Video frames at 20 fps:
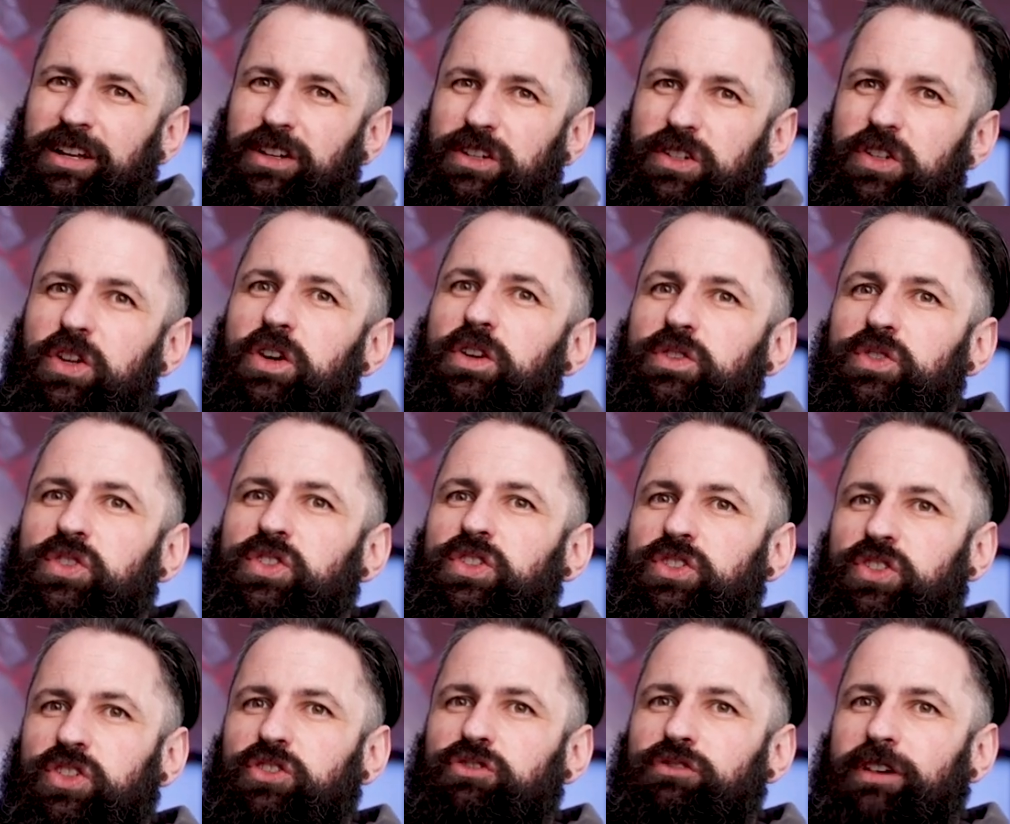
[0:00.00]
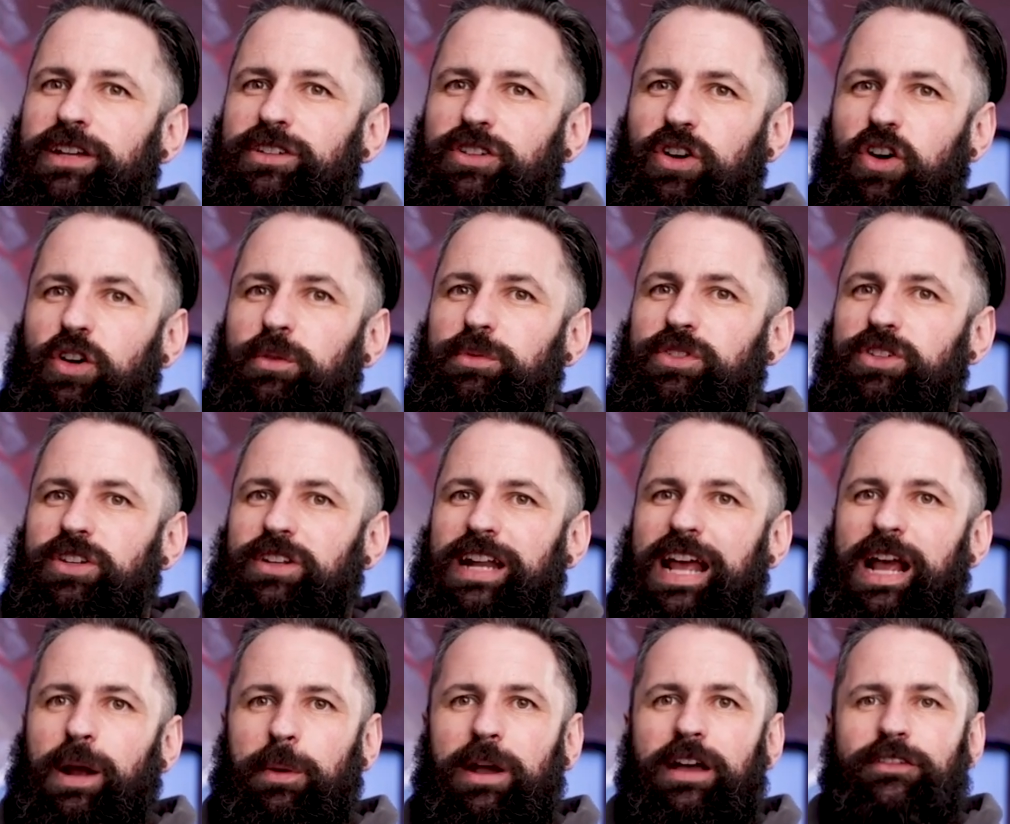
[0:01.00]
not such a great option.
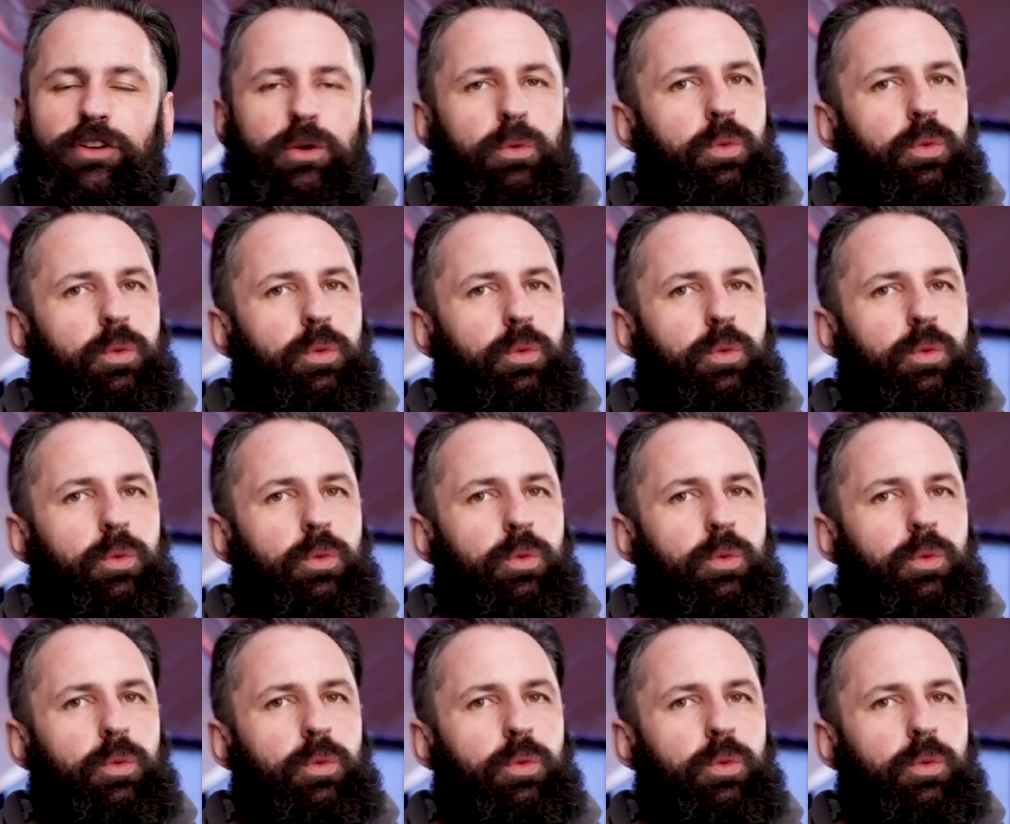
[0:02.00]
However,